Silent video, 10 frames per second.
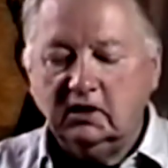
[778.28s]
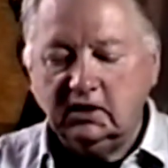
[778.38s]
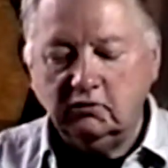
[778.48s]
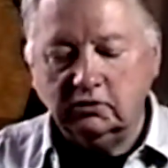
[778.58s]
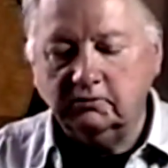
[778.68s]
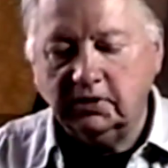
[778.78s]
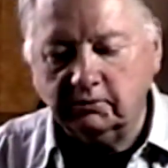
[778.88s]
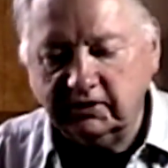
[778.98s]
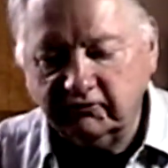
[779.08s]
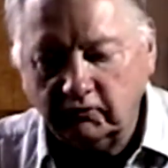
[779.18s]
he wouldn't
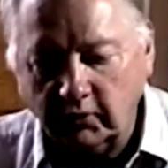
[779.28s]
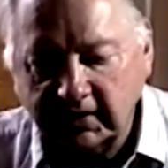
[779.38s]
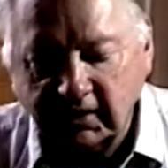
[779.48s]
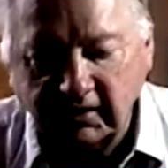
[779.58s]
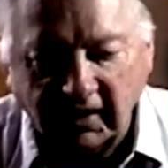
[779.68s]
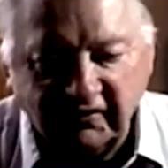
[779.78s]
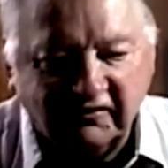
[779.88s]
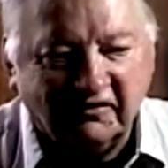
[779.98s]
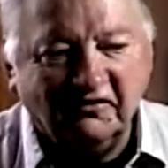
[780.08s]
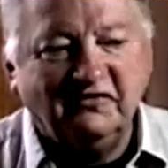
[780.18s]
probably even recognize
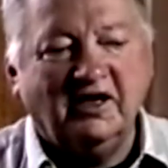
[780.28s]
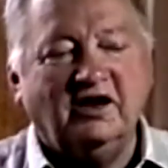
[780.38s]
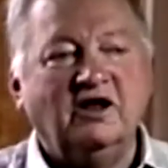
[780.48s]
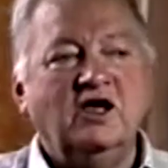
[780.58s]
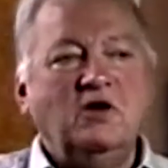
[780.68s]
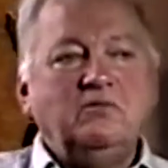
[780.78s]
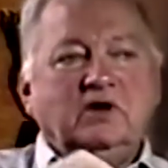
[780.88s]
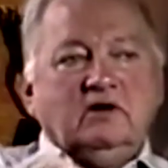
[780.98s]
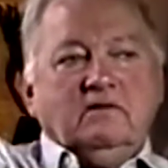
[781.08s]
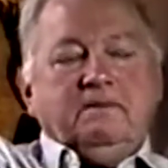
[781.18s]
it as that,
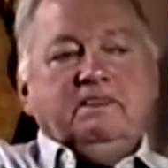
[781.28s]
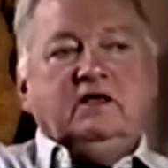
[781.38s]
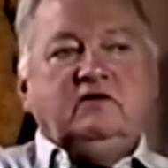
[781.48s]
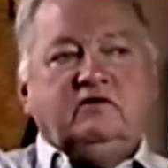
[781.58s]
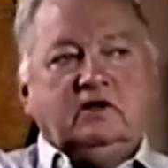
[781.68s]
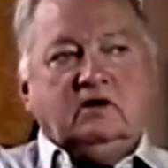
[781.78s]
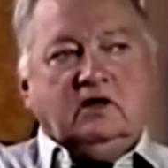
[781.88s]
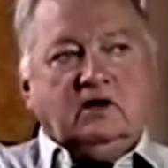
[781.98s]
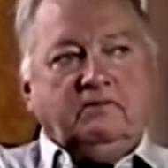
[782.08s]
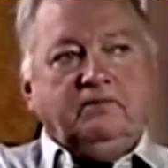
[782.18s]
but he said
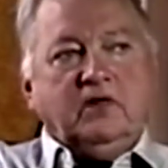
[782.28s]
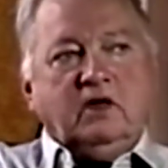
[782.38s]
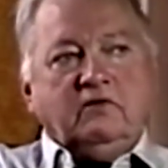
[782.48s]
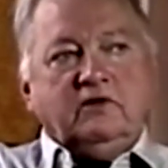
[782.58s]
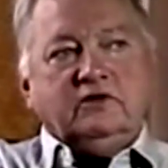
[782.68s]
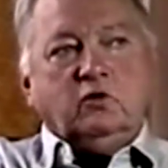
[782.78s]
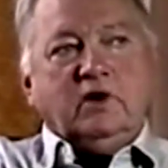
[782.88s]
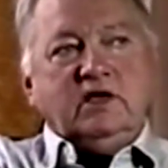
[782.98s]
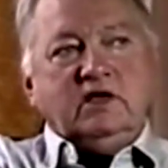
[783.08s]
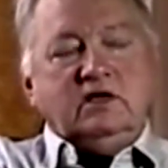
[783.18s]
that the
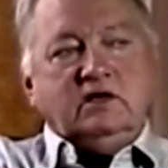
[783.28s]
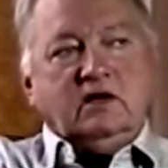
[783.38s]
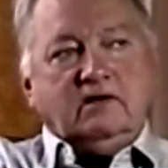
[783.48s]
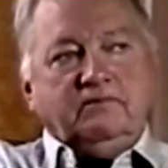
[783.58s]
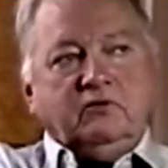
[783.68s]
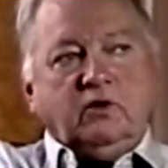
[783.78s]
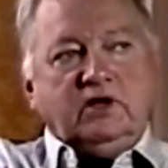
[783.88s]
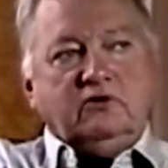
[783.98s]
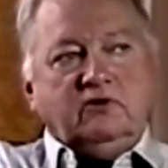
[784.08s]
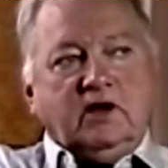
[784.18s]
way he
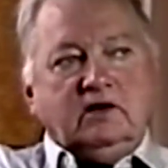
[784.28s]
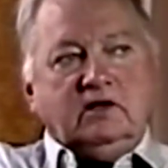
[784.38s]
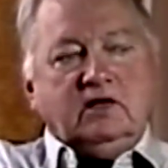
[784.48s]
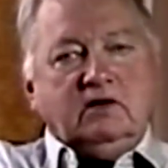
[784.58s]
tried to get